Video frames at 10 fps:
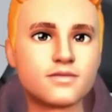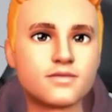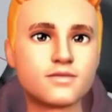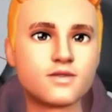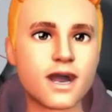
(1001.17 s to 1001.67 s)

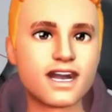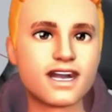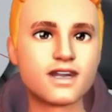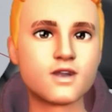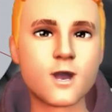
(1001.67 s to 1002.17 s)
So this is
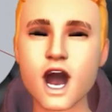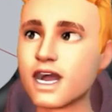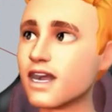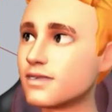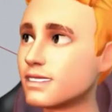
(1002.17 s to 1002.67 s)
our model.
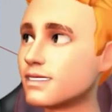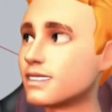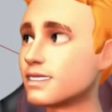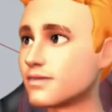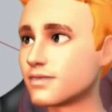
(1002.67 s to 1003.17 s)

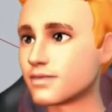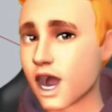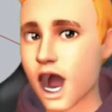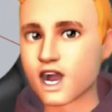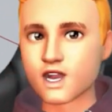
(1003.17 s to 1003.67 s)
So
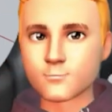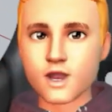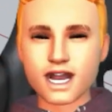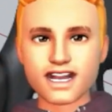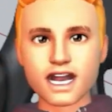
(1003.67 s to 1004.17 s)
I hope you
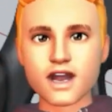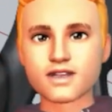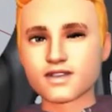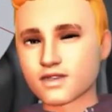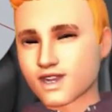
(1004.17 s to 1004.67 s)
guys like this
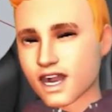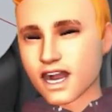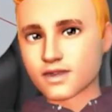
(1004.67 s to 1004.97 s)
video.